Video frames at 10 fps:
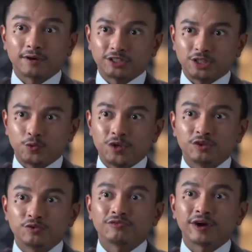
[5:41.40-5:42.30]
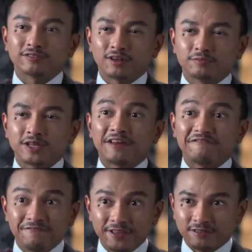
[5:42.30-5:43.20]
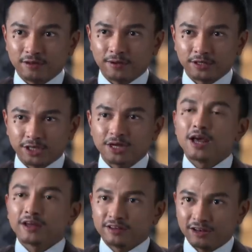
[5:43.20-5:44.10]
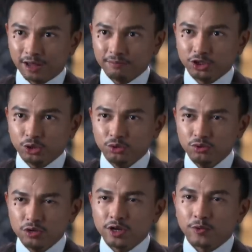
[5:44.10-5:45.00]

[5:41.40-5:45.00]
budget. We need to find something that fits her budget. Number two,